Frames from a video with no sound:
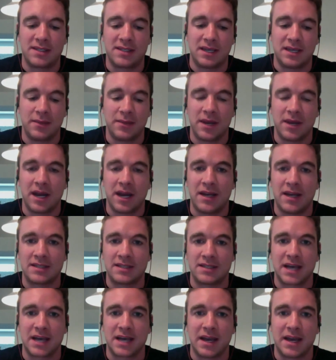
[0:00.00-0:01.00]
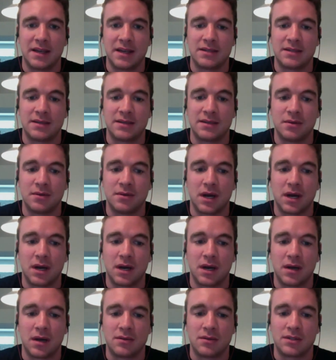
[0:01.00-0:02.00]
my team and I decided
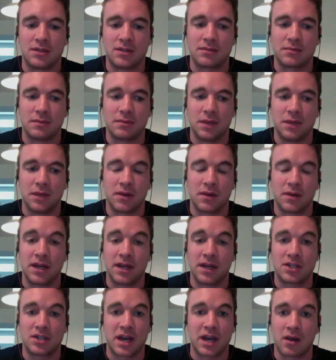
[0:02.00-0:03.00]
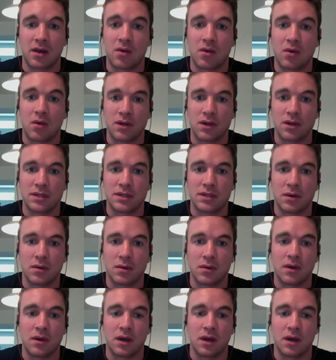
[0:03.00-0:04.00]
to just get a shot of
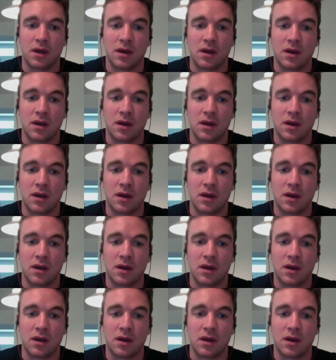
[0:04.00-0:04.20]
cortisone